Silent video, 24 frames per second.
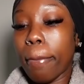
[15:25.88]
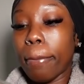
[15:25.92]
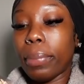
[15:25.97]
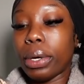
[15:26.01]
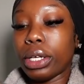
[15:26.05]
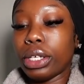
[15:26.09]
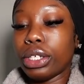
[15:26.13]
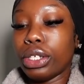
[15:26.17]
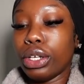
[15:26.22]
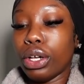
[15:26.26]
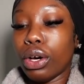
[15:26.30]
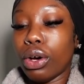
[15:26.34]
But
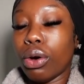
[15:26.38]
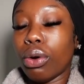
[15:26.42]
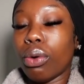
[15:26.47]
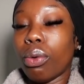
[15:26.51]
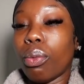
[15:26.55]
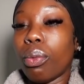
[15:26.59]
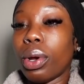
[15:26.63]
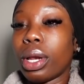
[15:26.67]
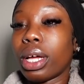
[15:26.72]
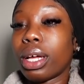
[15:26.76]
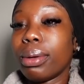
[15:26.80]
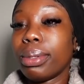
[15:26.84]
you know,
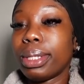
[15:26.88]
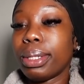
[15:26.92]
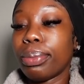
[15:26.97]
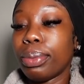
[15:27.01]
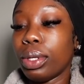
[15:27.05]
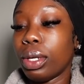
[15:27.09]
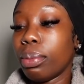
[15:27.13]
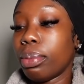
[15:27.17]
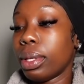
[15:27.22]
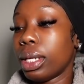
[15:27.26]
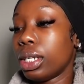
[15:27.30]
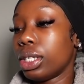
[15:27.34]
when it comes to
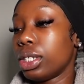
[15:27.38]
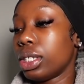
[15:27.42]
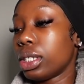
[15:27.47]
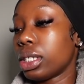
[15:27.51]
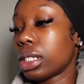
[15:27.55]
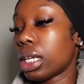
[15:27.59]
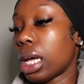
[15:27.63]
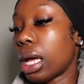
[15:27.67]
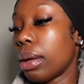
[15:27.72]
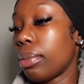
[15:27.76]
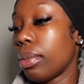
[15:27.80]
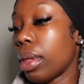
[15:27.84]
beauty blenders,
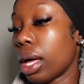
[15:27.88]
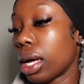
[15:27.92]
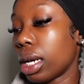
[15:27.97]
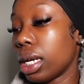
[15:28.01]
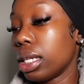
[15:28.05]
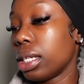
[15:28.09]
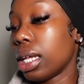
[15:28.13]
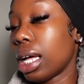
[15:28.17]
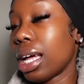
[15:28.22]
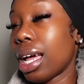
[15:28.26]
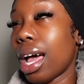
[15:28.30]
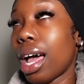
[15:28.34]
I'm not going
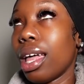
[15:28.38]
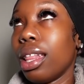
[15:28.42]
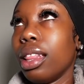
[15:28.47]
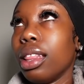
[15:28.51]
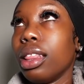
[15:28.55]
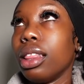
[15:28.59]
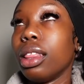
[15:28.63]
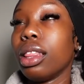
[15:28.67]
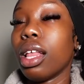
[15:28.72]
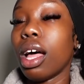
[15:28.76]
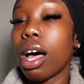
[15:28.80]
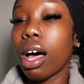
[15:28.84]
to lie, I
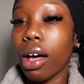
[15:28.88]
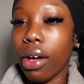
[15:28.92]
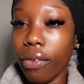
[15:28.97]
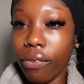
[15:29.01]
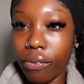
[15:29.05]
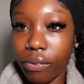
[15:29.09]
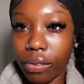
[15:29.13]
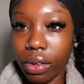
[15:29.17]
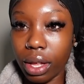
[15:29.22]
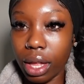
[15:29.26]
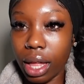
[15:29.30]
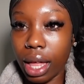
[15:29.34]

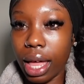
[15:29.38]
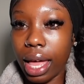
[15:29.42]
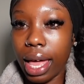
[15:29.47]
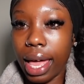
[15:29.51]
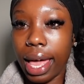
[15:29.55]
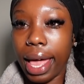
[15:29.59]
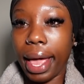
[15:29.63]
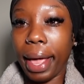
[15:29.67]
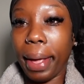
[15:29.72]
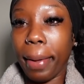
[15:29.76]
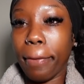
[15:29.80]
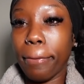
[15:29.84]
love
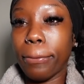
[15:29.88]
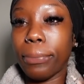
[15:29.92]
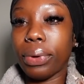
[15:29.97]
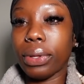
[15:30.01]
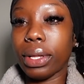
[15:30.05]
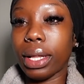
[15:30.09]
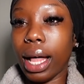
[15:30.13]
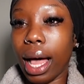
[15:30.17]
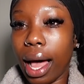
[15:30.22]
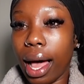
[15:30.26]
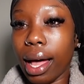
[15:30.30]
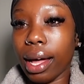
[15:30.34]
a
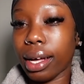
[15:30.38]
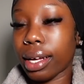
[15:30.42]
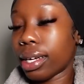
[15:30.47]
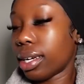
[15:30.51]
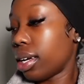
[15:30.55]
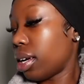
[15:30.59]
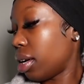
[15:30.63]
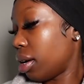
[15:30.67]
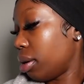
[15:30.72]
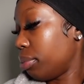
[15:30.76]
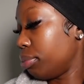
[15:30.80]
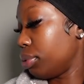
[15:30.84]
black
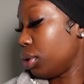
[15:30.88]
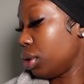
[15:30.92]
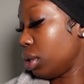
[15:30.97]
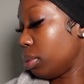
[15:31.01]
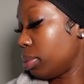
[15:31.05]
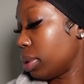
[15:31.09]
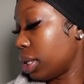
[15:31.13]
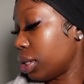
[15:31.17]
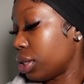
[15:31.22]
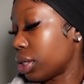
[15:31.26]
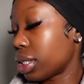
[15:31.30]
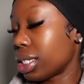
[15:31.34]
beauty
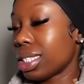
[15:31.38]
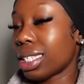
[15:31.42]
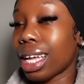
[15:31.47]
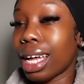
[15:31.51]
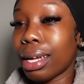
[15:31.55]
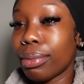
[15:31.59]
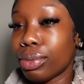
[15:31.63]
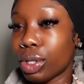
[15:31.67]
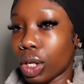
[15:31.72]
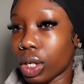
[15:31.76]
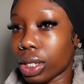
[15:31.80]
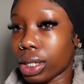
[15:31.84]
blender because
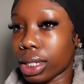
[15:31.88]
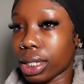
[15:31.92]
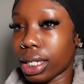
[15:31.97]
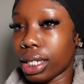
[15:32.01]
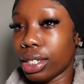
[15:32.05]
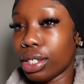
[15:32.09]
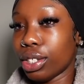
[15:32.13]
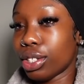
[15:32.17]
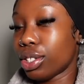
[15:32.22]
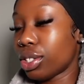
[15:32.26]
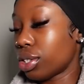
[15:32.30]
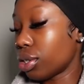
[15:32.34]
I'm dark
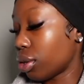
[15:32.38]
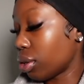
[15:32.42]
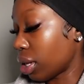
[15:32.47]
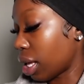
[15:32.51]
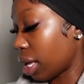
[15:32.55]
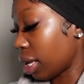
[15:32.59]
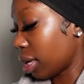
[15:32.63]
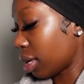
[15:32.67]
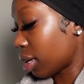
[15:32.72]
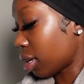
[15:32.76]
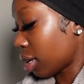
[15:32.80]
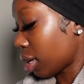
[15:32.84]
skinned. So
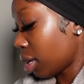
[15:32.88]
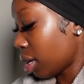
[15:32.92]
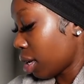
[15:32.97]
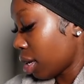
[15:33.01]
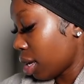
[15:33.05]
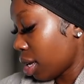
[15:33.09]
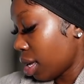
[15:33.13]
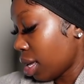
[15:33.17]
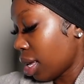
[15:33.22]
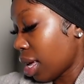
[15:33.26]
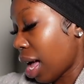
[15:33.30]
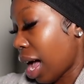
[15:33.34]
like,
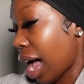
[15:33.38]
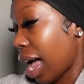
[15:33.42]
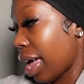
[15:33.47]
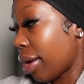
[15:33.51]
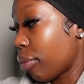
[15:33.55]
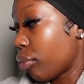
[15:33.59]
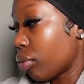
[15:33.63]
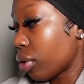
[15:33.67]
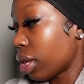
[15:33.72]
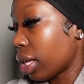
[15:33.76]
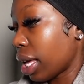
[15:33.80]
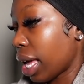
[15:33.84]
I
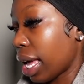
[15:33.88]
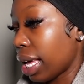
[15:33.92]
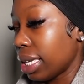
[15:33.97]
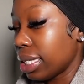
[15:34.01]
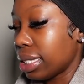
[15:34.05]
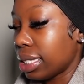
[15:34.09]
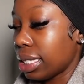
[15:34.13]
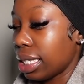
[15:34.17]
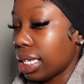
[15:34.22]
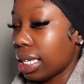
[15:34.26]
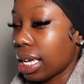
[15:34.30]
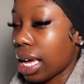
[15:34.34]
really hate
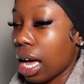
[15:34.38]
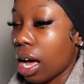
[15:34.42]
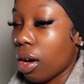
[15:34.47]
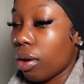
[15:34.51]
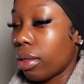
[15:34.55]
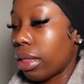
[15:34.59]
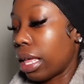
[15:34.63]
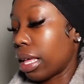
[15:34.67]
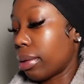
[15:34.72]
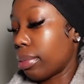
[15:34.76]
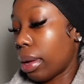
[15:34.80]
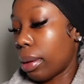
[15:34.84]
seeing how
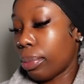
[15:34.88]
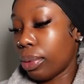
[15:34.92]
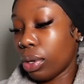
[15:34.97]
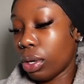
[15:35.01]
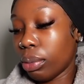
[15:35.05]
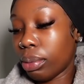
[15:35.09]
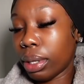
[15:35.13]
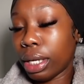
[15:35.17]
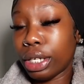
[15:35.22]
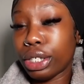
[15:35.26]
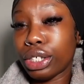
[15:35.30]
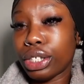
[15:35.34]
like my beauty
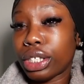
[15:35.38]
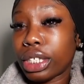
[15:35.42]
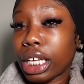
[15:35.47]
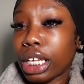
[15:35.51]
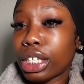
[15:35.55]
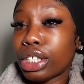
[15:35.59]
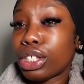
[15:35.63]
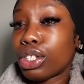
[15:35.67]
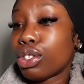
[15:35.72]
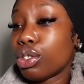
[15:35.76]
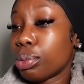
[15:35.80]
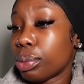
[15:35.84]
blenders get
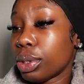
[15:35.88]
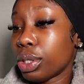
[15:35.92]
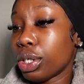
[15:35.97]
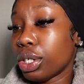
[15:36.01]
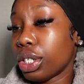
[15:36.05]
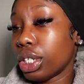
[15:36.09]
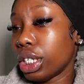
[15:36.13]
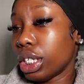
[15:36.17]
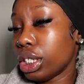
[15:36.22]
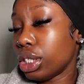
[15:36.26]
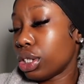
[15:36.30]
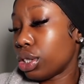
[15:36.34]
super
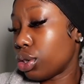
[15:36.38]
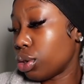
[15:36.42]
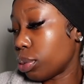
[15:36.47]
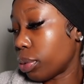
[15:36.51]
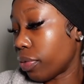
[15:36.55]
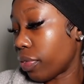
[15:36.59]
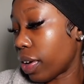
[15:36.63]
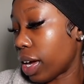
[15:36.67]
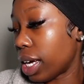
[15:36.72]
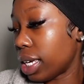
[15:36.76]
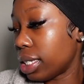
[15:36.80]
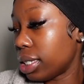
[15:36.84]
dirty
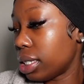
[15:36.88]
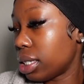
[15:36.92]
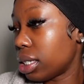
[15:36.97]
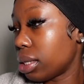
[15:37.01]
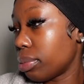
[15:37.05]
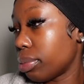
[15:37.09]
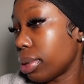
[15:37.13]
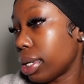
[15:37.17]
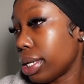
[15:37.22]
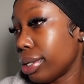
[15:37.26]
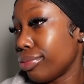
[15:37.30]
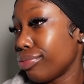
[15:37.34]
super fast,
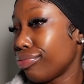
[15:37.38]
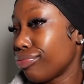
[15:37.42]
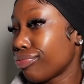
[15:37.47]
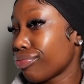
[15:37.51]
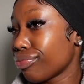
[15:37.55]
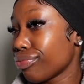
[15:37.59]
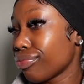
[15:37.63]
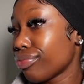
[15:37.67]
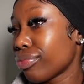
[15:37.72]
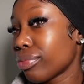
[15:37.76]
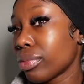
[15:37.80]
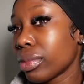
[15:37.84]
but
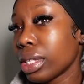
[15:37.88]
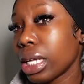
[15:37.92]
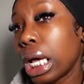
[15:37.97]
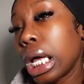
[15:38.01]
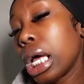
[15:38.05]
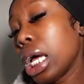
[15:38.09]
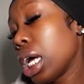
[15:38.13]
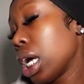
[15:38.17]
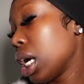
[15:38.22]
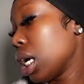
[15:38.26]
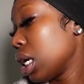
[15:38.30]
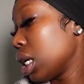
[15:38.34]

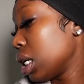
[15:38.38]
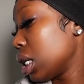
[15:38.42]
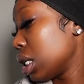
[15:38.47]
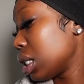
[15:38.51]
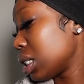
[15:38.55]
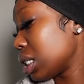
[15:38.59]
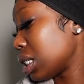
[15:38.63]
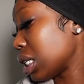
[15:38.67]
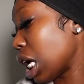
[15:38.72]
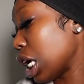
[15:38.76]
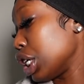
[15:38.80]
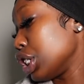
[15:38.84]

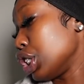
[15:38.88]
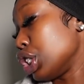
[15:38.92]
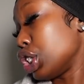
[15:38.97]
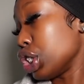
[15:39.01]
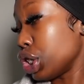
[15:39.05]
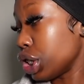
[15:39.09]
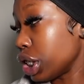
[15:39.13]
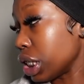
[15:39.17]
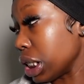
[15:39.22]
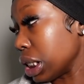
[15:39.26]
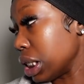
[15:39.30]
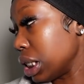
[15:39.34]
it's not
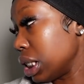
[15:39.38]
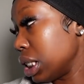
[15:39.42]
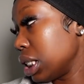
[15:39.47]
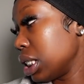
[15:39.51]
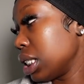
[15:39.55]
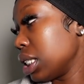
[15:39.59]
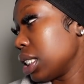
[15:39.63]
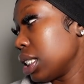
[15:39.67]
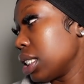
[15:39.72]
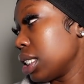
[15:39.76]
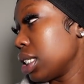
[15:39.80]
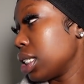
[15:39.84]

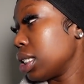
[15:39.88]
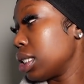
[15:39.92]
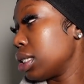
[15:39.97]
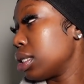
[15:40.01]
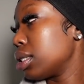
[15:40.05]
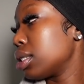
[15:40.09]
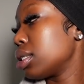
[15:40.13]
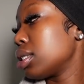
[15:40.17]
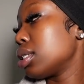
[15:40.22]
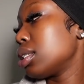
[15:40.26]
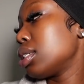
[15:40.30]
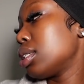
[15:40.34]
dirty.
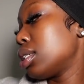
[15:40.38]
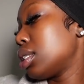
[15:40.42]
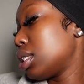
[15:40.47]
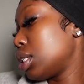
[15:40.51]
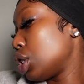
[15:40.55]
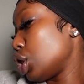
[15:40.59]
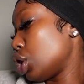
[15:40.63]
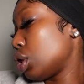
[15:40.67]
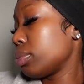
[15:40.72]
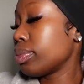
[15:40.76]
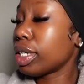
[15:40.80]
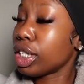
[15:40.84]
It's
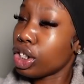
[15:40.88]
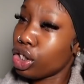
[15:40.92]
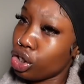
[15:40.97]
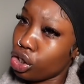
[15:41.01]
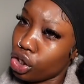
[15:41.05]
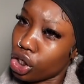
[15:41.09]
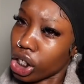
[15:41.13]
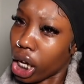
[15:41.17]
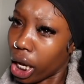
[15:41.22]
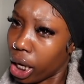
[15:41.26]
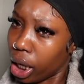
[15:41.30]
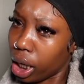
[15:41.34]
just my
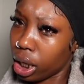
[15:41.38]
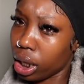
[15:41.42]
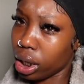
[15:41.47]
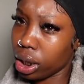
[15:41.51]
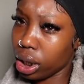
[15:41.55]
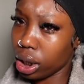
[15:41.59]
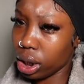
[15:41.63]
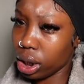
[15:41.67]
shame.